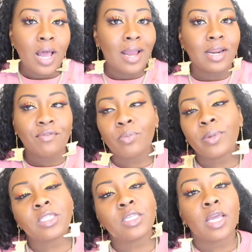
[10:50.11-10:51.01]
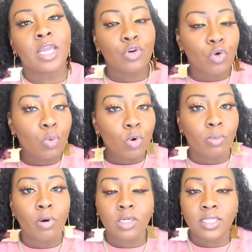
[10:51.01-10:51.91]
I've never been to an indoor water
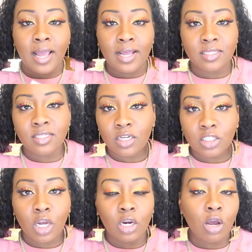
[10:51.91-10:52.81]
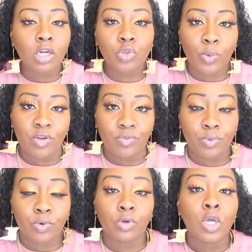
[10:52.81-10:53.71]
park that has such a large wave
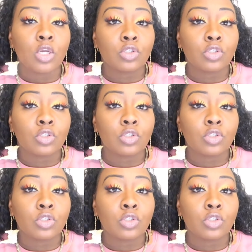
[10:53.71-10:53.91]
pool.